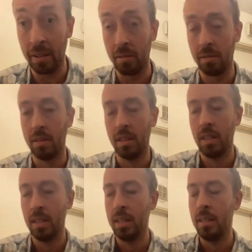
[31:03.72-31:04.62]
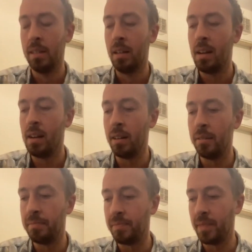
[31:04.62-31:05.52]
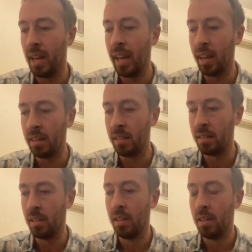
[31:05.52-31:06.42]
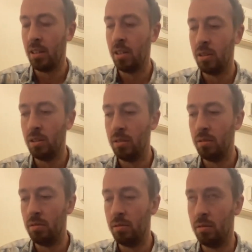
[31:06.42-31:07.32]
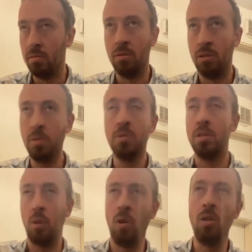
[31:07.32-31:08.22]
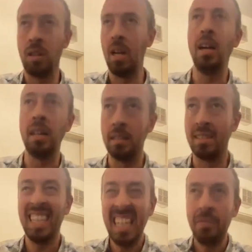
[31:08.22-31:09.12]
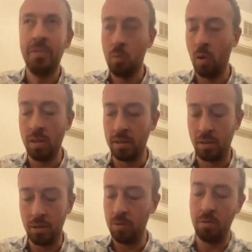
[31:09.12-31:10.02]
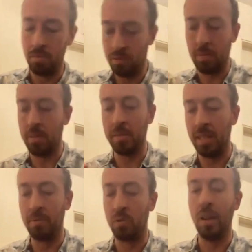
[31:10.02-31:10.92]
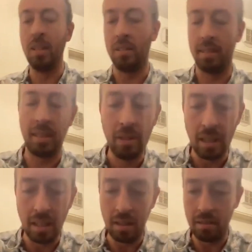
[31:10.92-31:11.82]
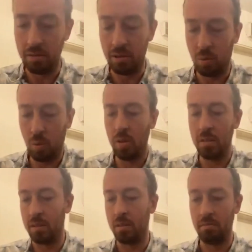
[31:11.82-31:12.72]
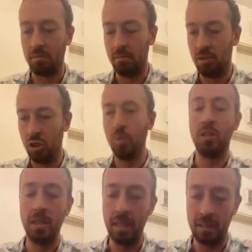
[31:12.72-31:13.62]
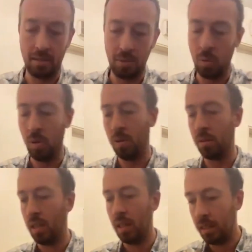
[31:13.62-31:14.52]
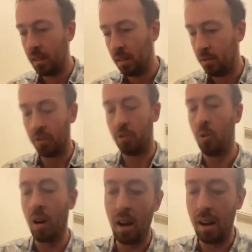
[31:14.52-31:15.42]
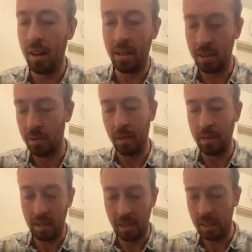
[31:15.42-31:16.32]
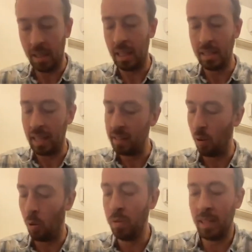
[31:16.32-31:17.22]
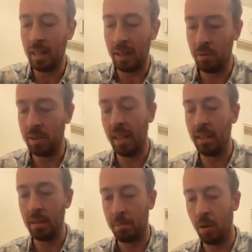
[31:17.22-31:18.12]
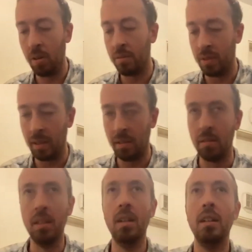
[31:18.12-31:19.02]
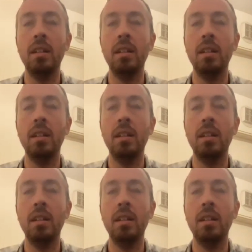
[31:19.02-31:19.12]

idol. And Jews of all kinds, even ones who sometimes have great hostility towards Jewishness or the Torah, and only have retained a part of their